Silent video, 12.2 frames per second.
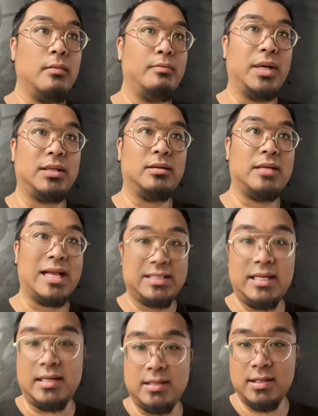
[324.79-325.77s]
but that's
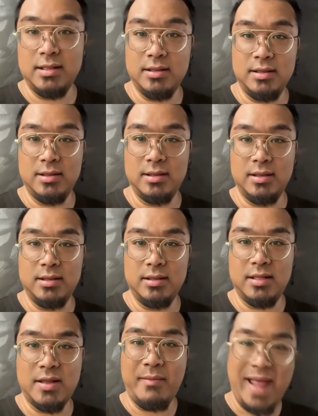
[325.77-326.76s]
it.
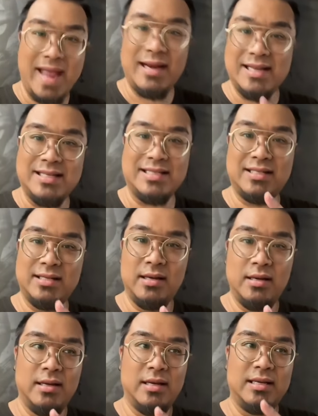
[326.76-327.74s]
The man is
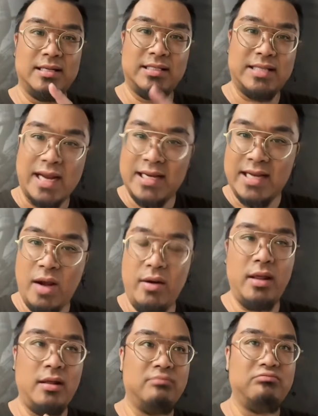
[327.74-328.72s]

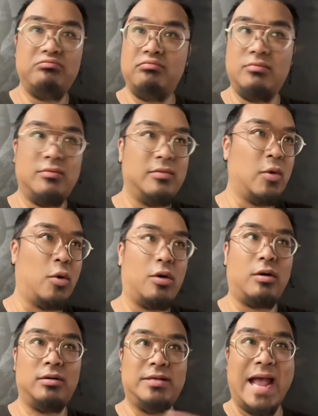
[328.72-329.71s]
secondary
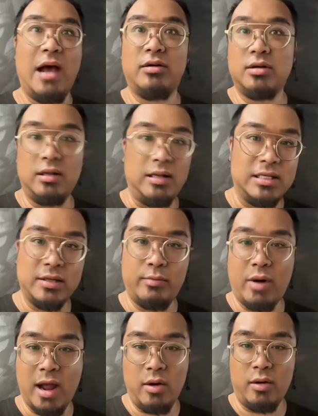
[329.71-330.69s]
or down on the list of
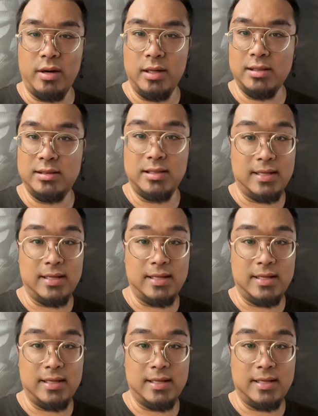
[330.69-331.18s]
priorities.